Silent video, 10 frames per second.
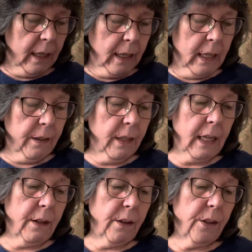And
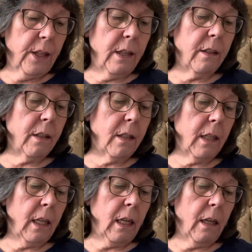then there's
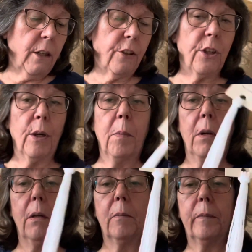
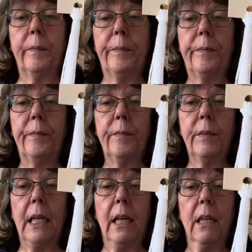Snowball.
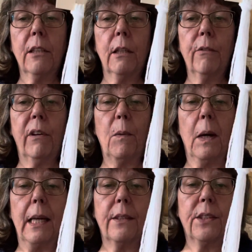It's a lovely
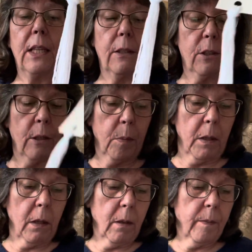white, is that
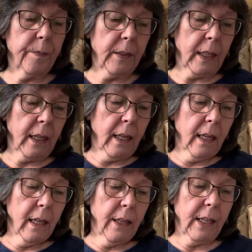Snowball.
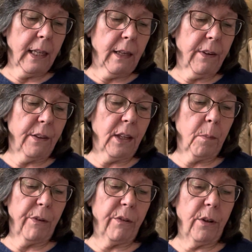I think I've had that
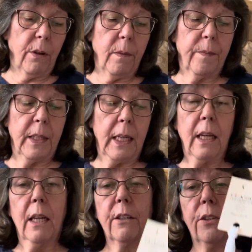before.
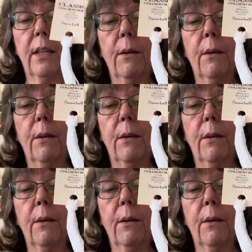So they